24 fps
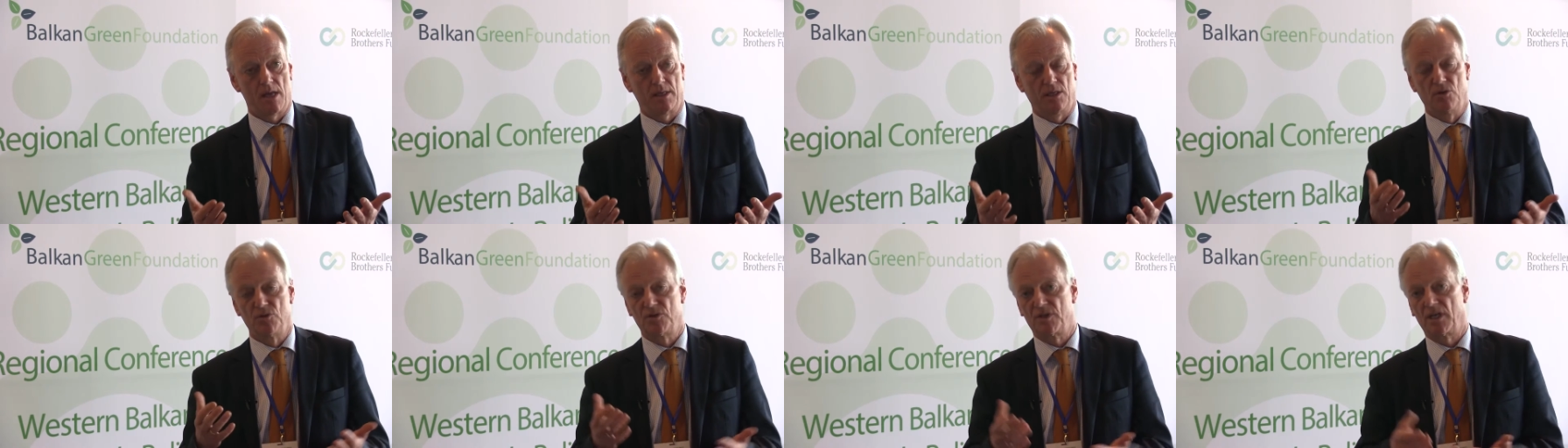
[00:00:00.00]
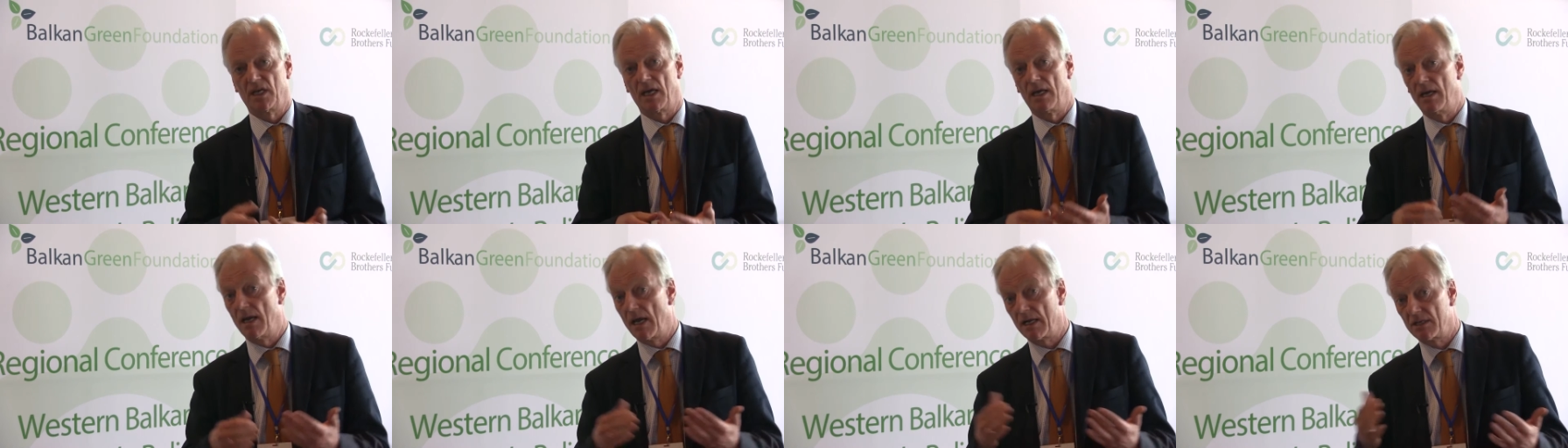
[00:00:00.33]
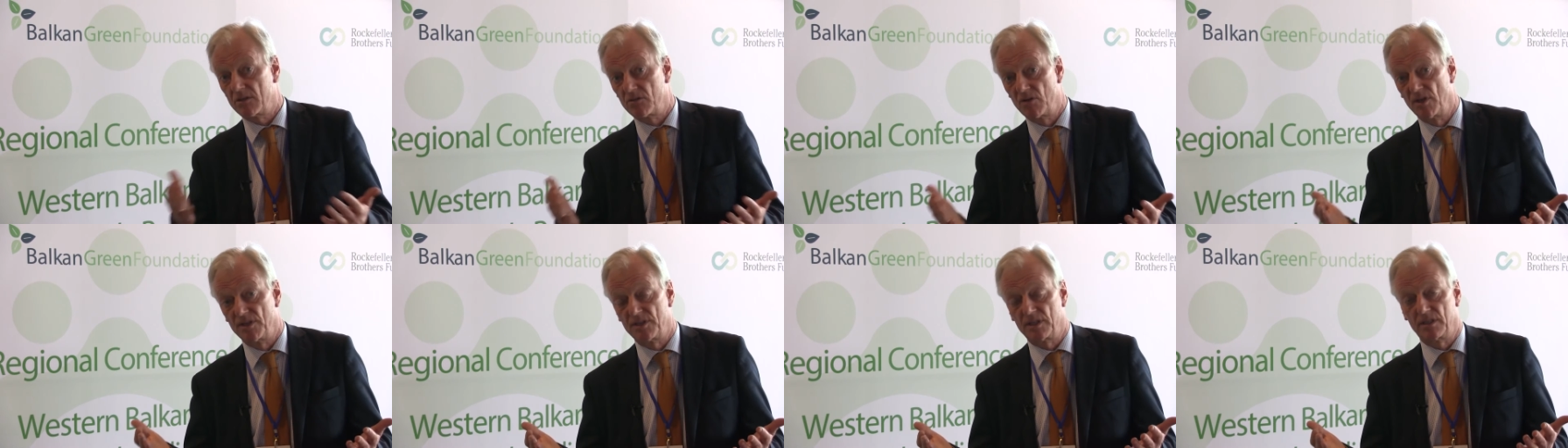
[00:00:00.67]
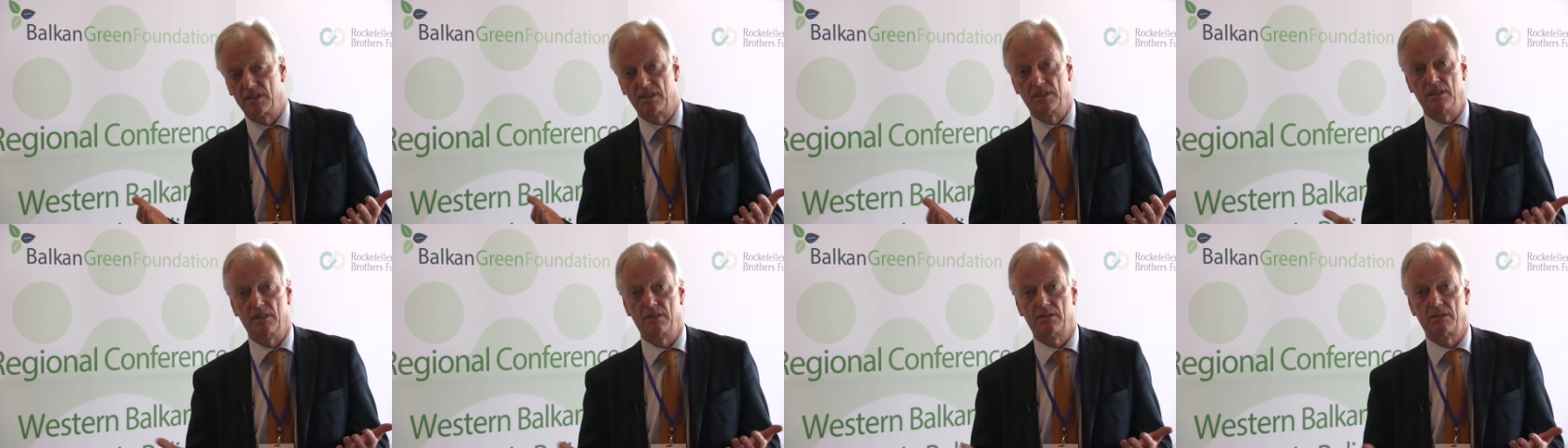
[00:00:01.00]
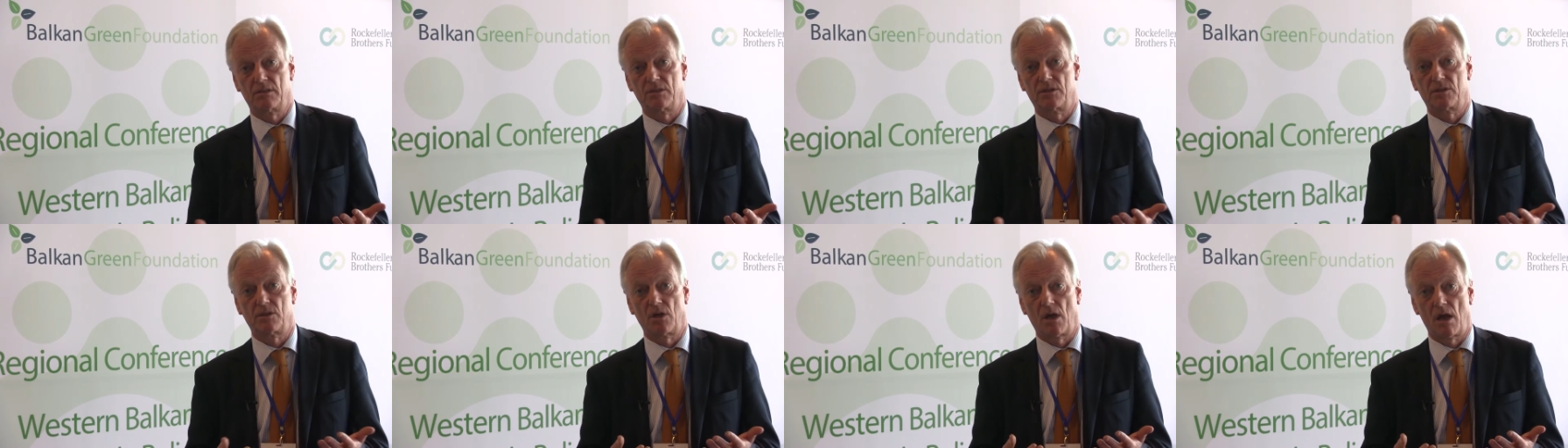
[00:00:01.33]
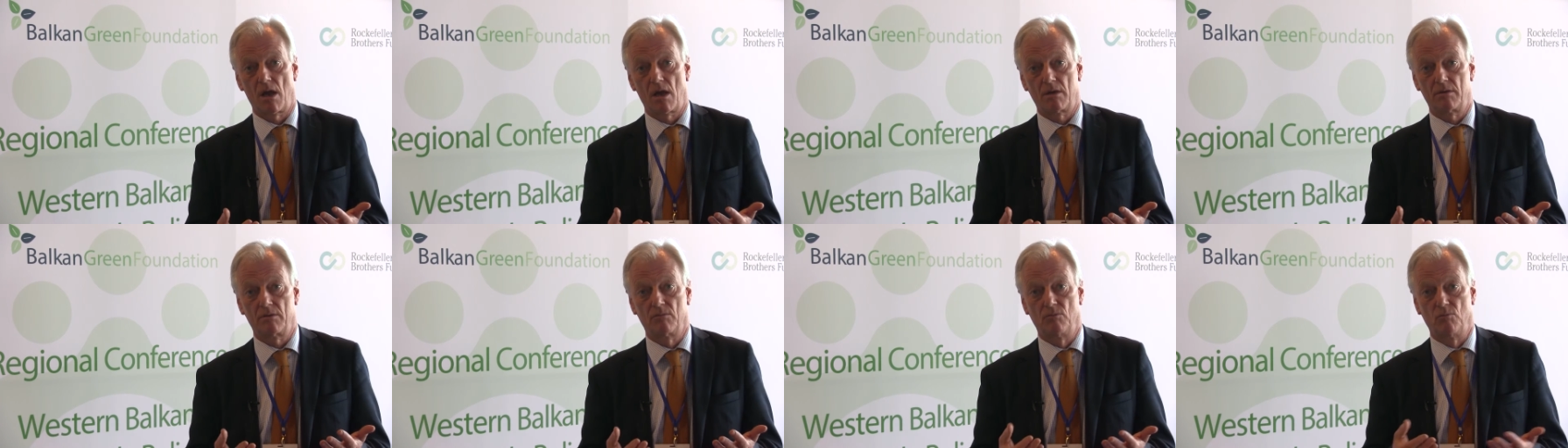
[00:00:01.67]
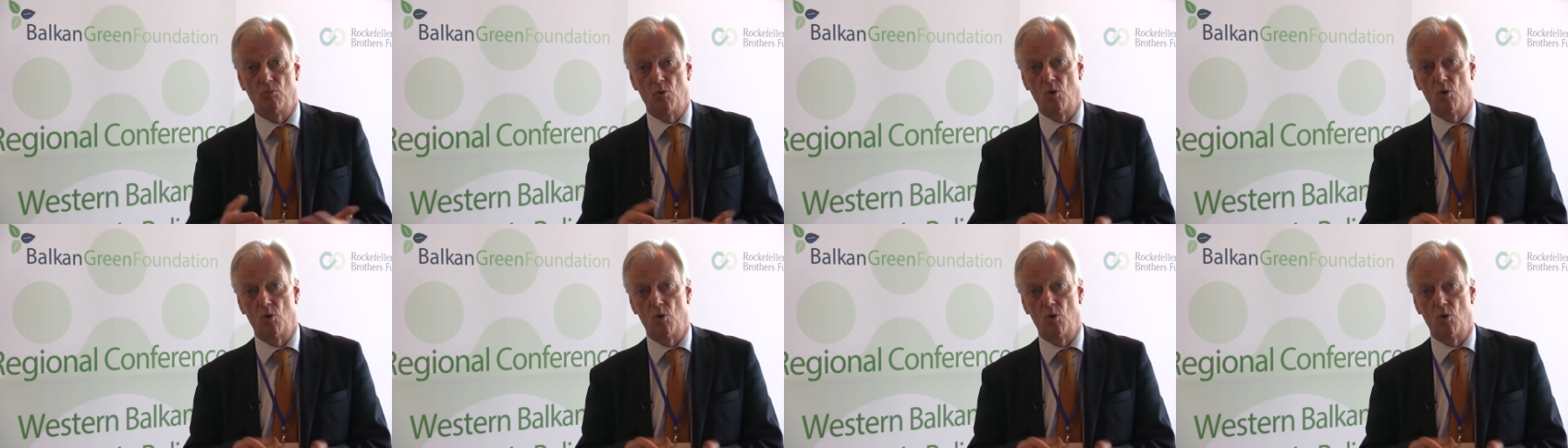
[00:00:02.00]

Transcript: using electricity to turn